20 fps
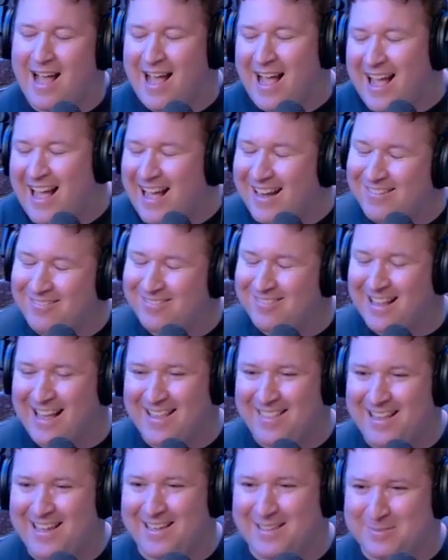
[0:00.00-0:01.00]
I
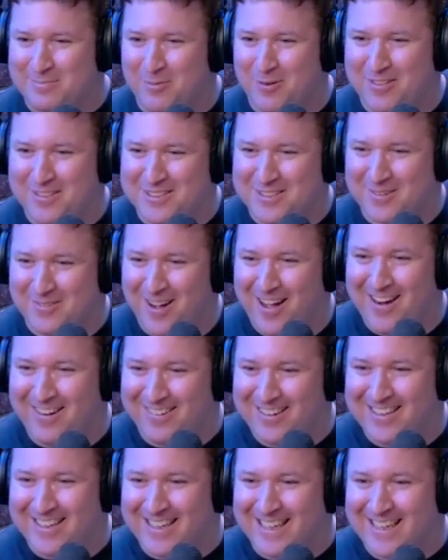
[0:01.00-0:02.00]
think it's more the squat,
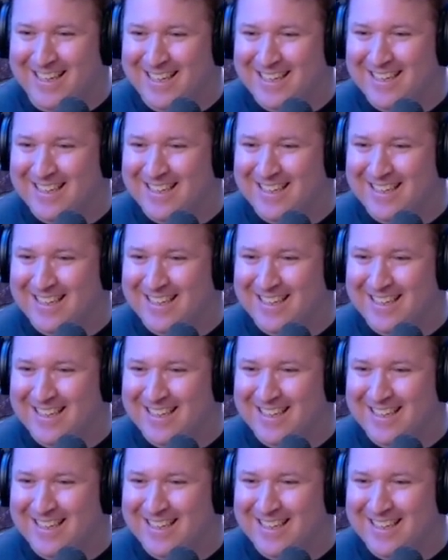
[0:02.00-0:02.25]
really.